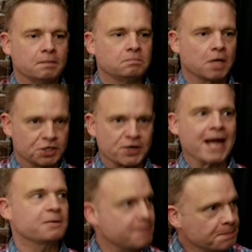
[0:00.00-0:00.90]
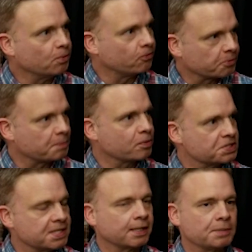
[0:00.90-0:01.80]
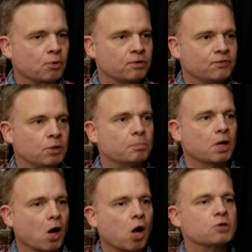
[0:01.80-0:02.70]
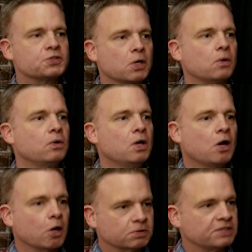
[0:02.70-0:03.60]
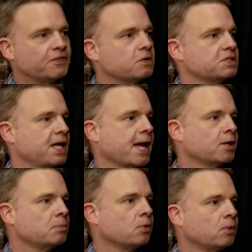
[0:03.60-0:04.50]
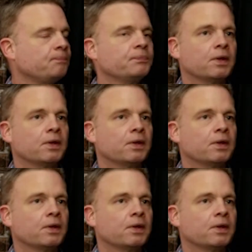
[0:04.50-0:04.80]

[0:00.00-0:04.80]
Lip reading: attract people from a personality point of view, but also holding folks accountable,